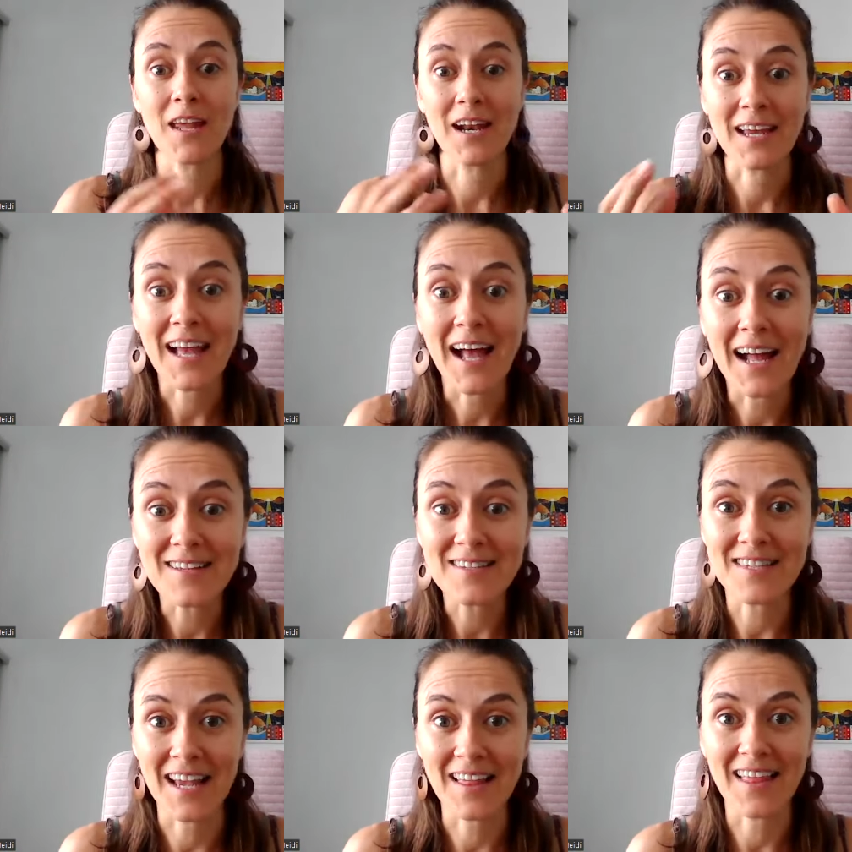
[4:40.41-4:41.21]
And I
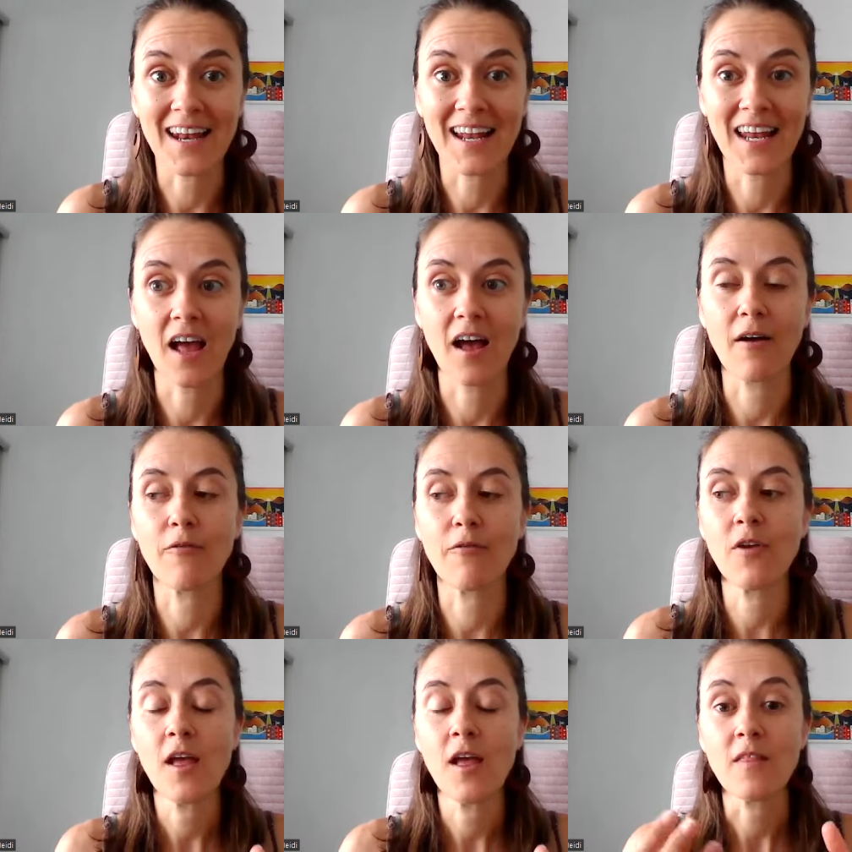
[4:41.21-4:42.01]
can't say that
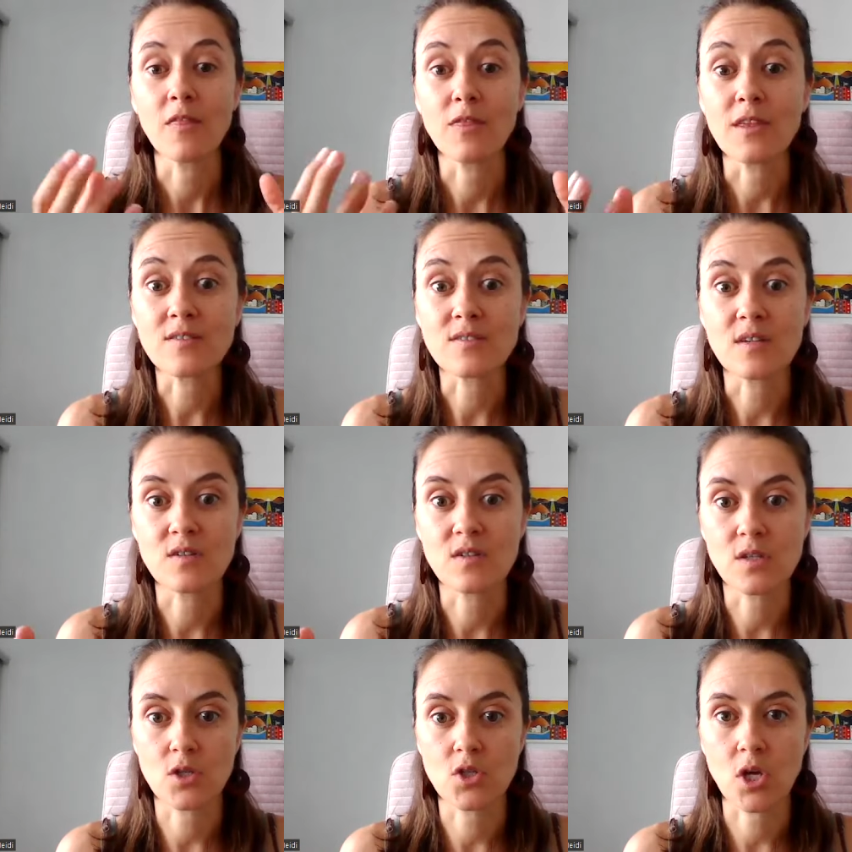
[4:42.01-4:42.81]
enough. This
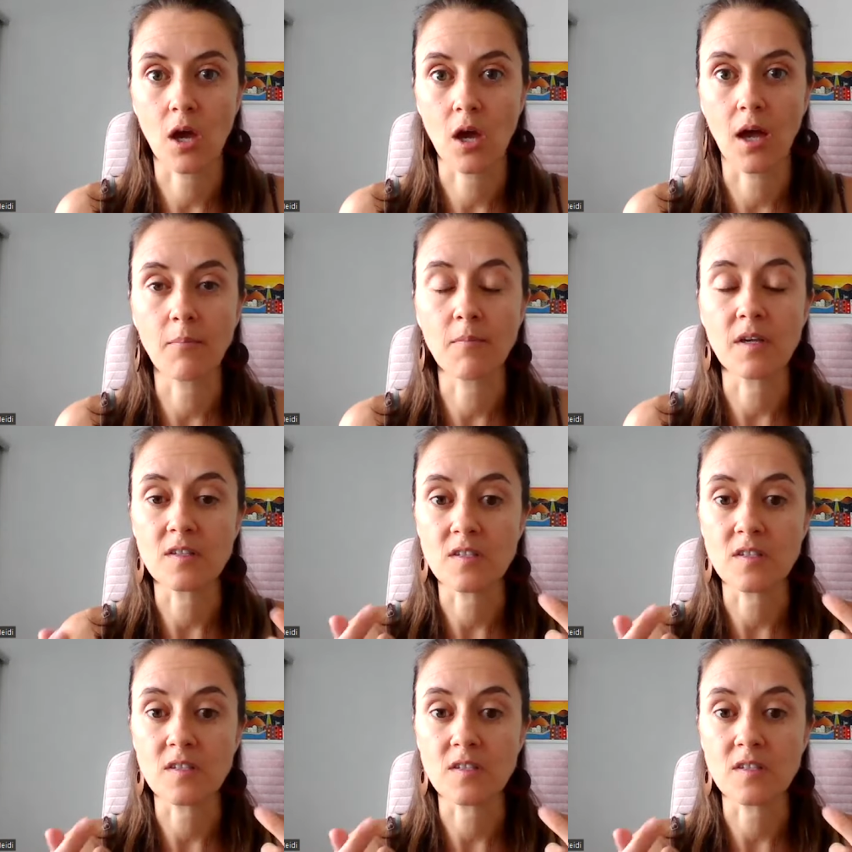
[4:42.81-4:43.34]
is the time,